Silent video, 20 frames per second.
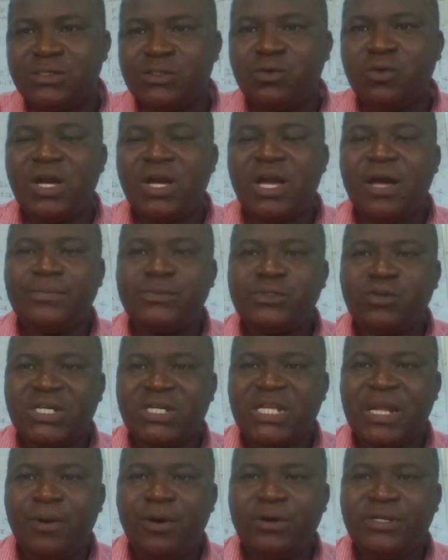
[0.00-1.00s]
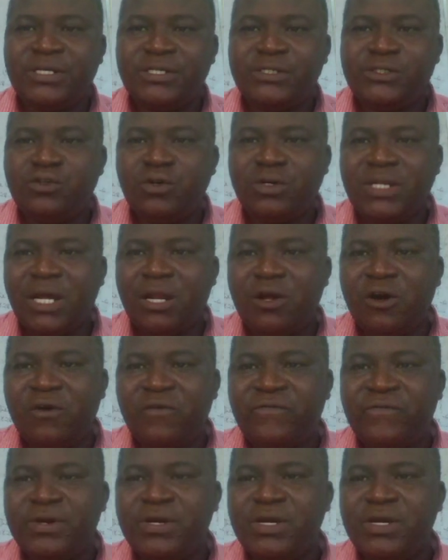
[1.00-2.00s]
So I'm talking about the Journal
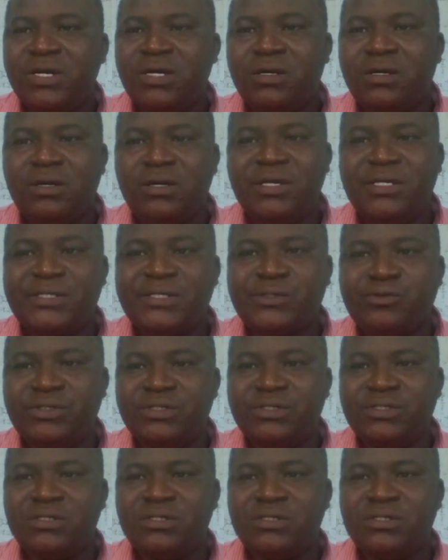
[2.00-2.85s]
of History